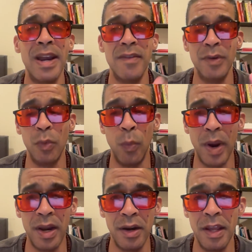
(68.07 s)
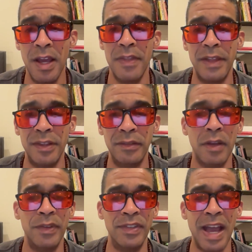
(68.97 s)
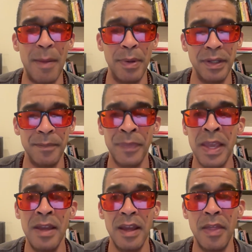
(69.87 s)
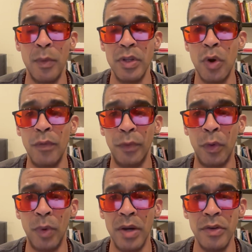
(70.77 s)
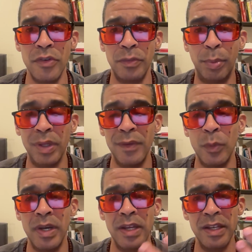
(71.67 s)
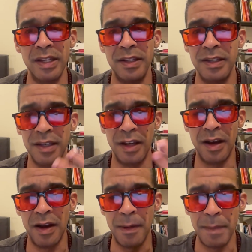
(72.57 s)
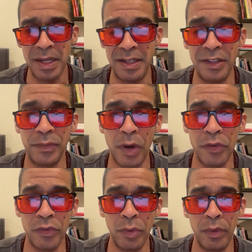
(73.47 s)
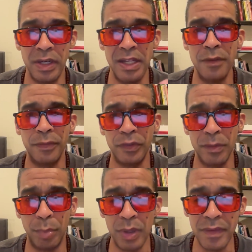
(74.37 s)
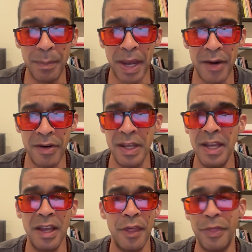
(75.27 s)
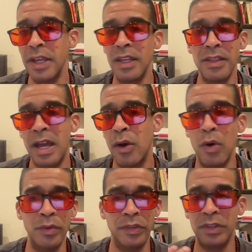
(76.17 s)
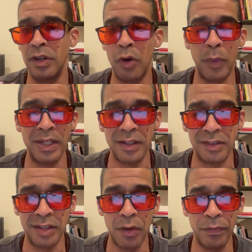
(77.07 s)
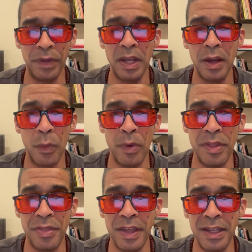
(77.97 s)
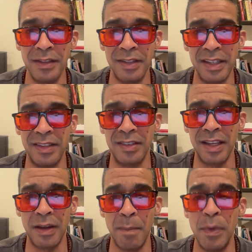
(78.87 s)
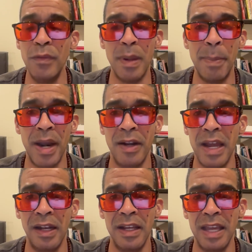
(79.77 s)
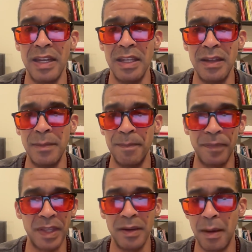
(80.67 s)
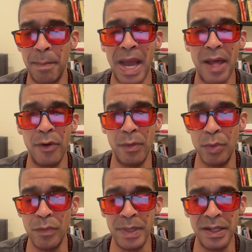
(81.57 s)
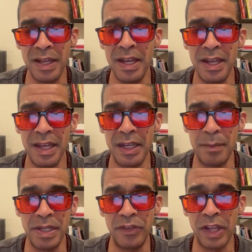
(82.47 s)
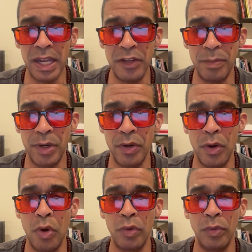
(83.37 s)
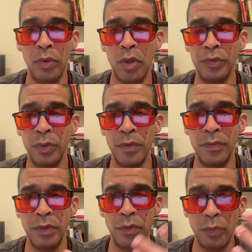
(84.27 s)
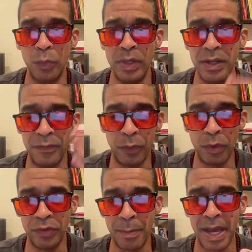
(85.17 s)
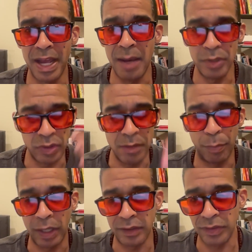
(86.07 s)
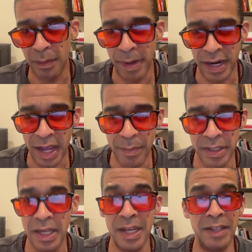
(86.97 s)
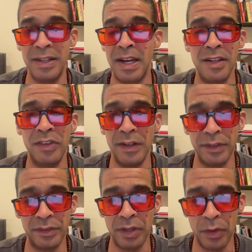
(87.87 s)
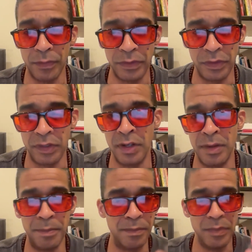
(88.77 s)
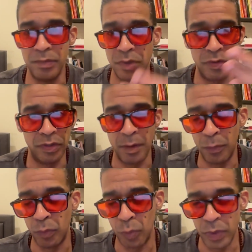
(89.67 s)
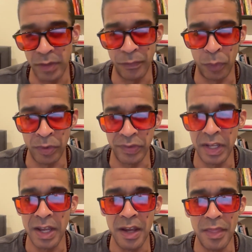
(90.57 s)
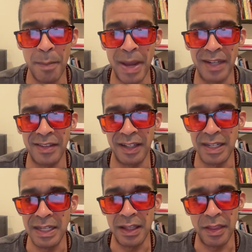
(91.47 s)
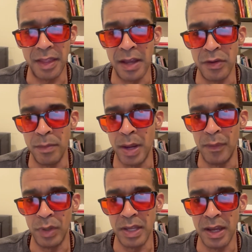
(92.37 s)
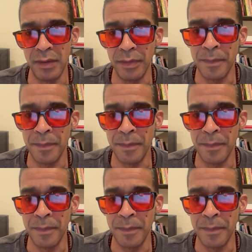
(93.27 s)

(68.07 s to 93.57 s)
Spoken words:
even aware that this stuff is happening. And then when you go for a run, you're just breathing with a dysfunctional or inefficient breathing pattern, thinking that, oh, it's just going to correct itself. When the thing is, it's like a movement pattern, kind of like any a pattern or movement. It could be changed, but it also if you reinforce a bad habit, you keep practicing a bad habit, it's not going to change itself. You're just going to reinforce the bad technique that you may already have.